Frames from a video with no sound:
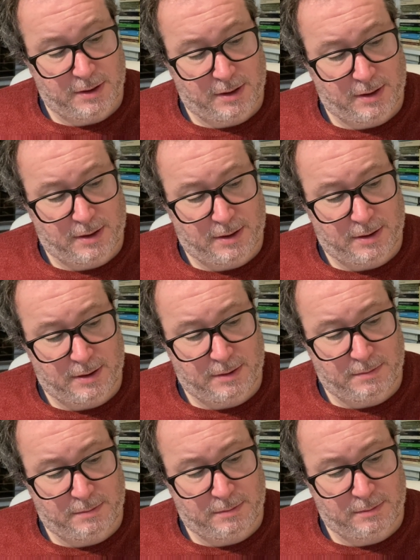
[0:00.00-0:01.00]

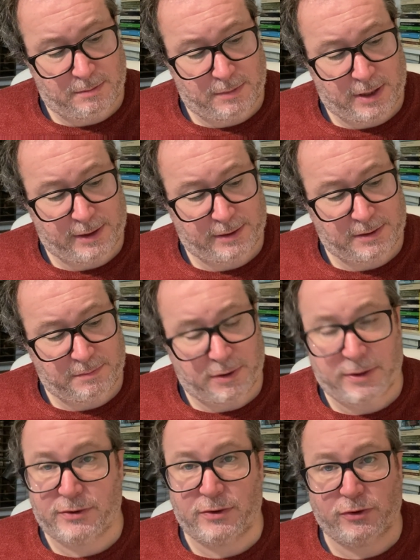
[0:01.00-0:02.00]
edited by
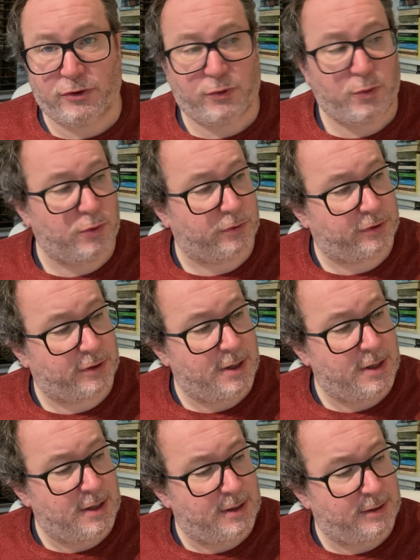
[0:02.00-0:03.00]
Susan Schwartz,
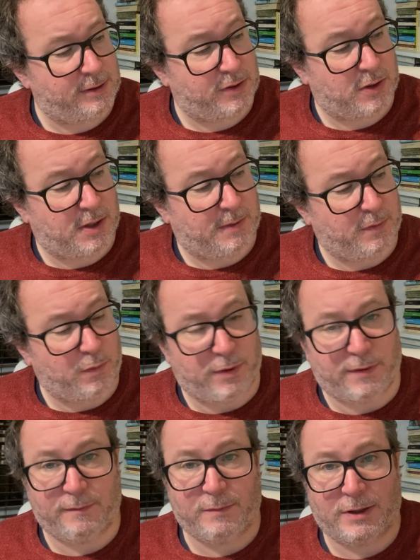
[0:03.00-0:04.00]
this time
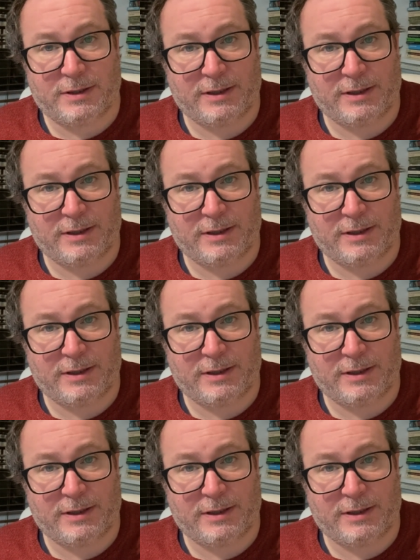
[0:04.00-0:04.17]
with Martin